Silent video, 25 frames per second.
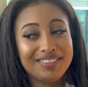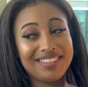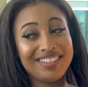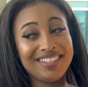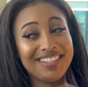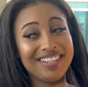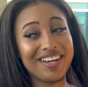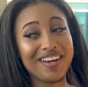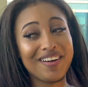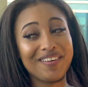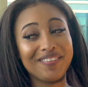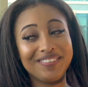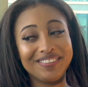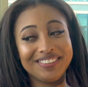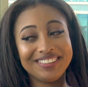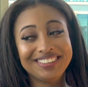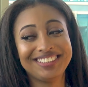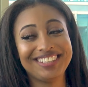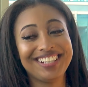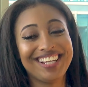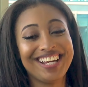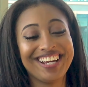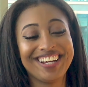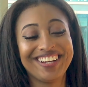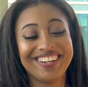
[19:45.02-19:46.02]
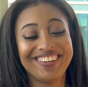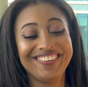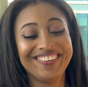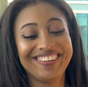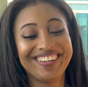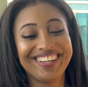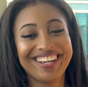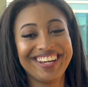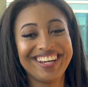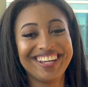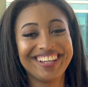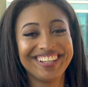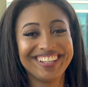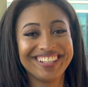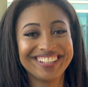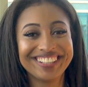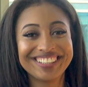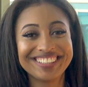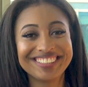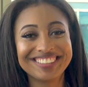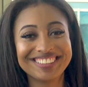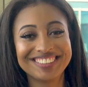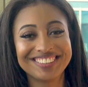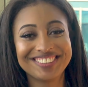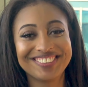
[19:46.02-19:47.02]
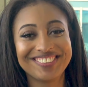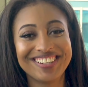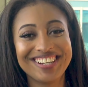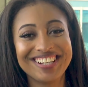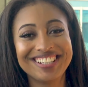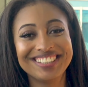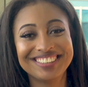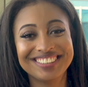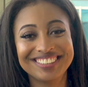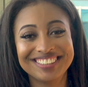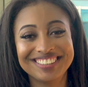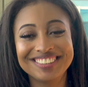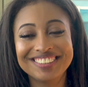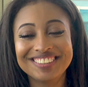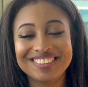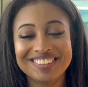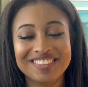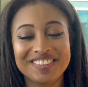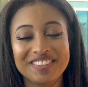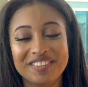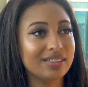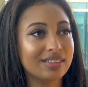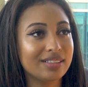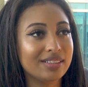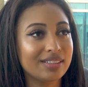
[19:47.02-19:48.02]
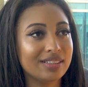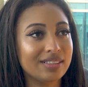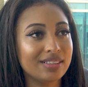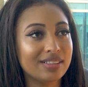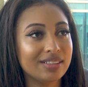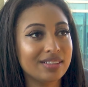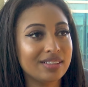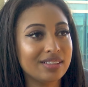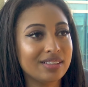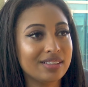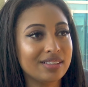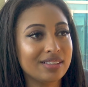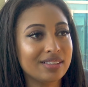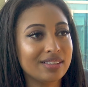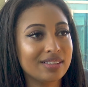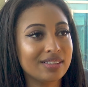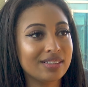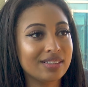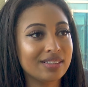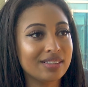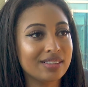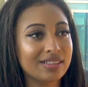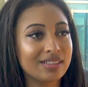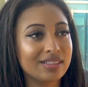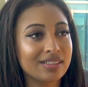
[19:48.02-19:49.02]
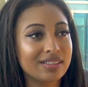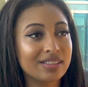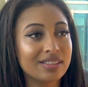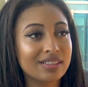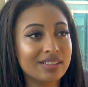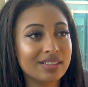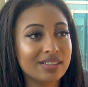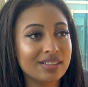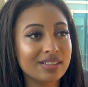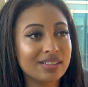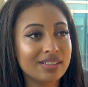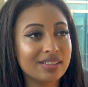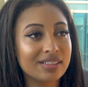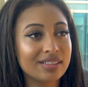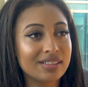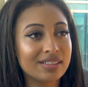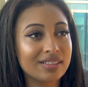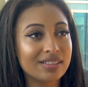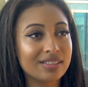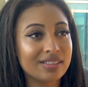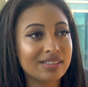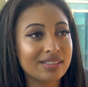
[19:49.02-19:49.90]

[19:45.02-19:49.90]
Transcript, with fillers: so I was like, okay, like this is crazy. So. Um, well, let's